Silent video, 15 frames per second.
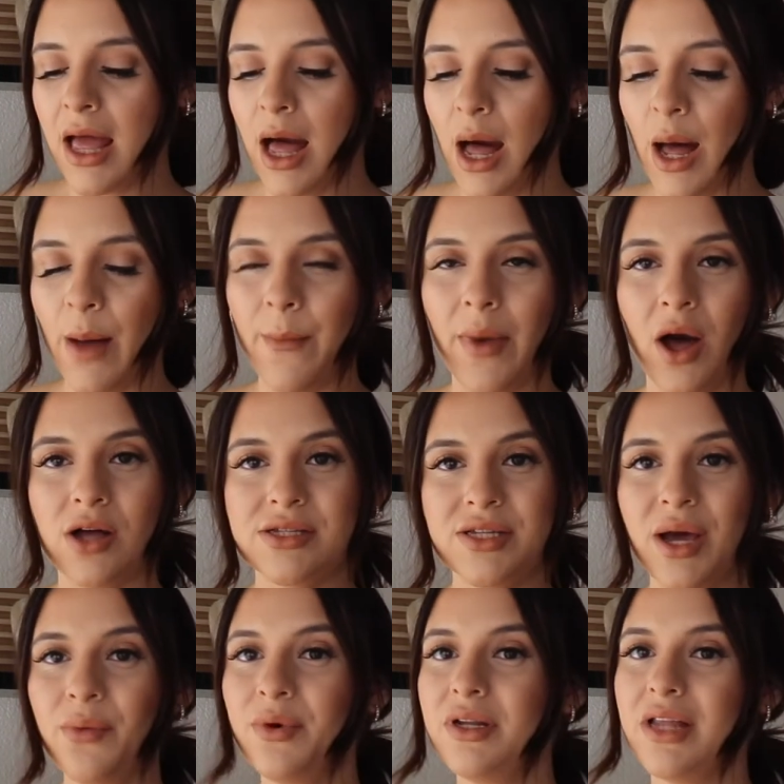Also,
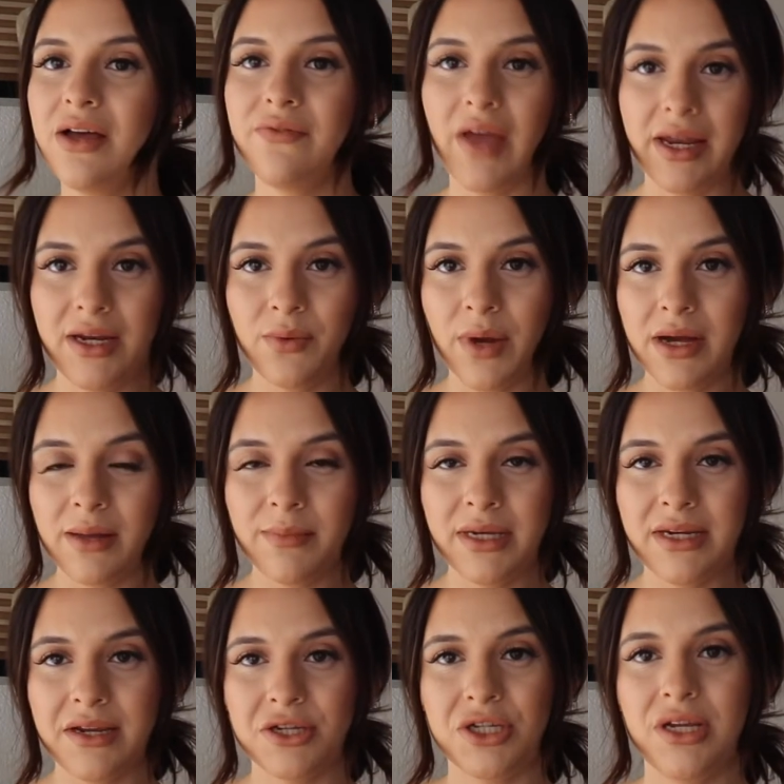I would love any
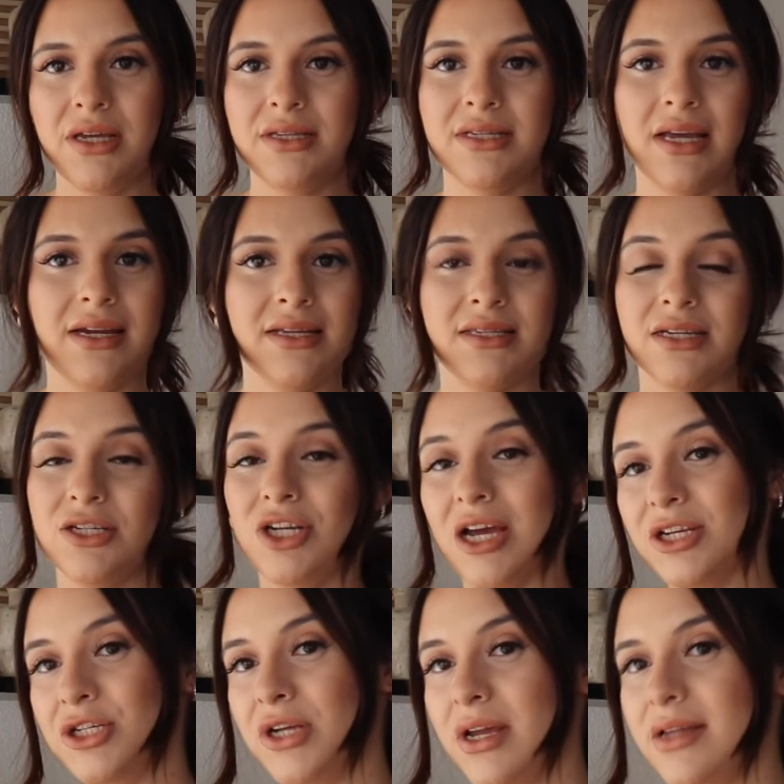recommendations, any
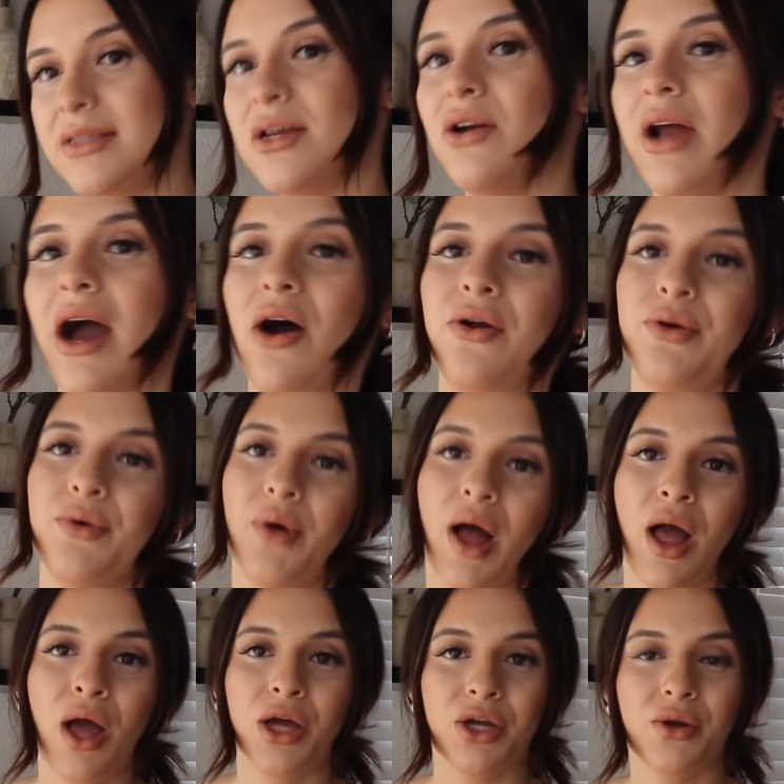suggestions on how to
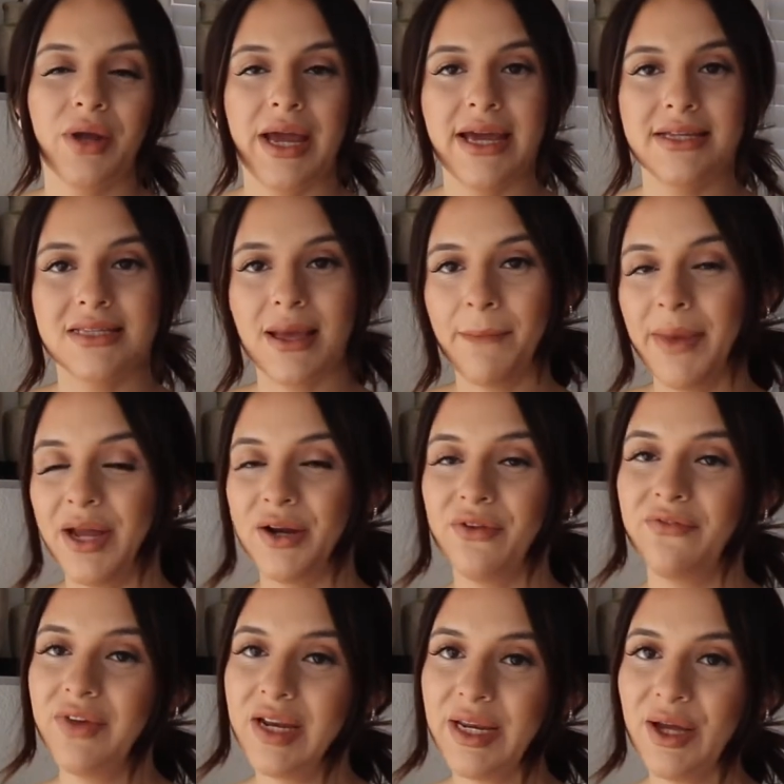create better
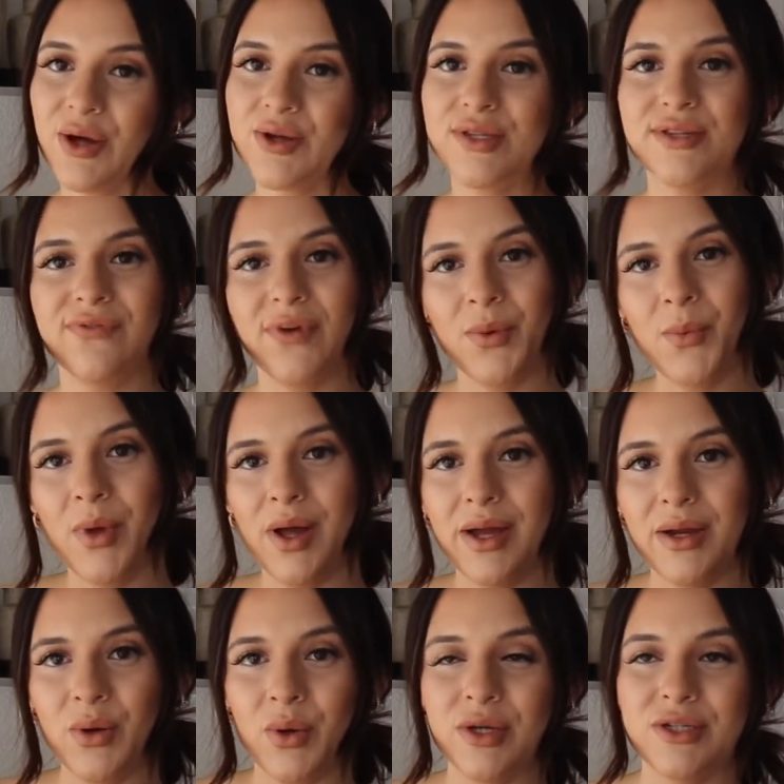videos for
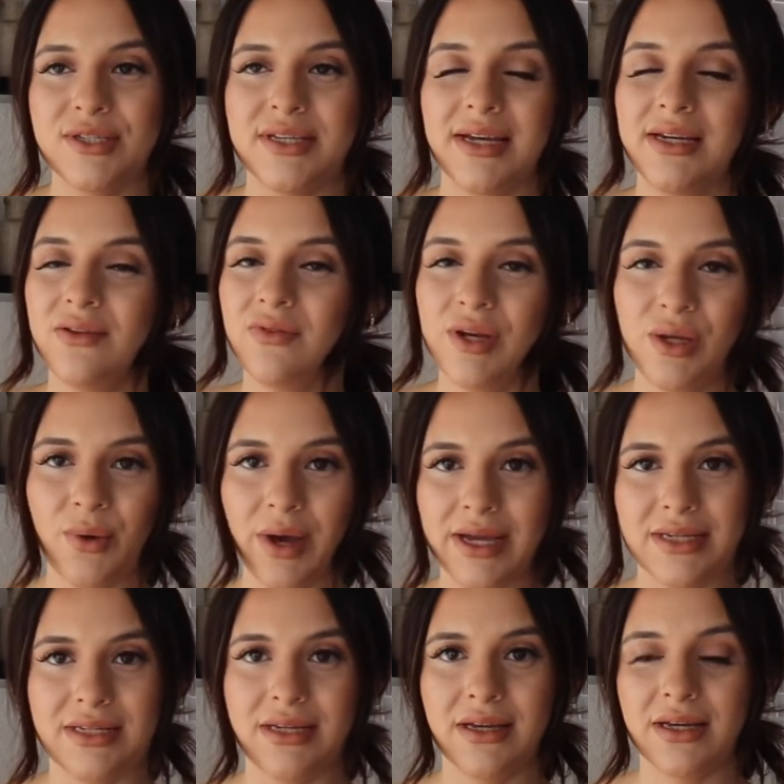one, or just any video
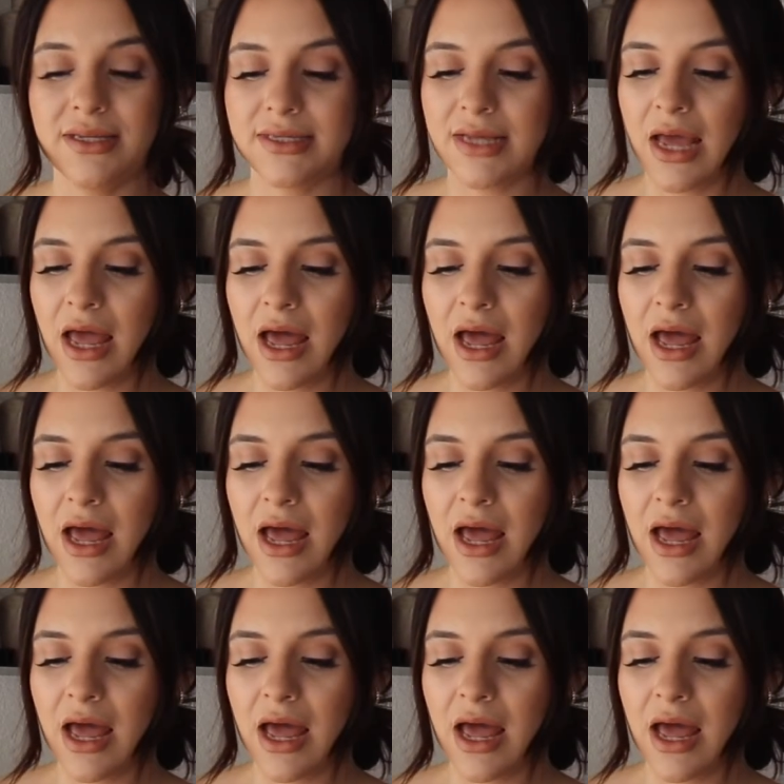ideas.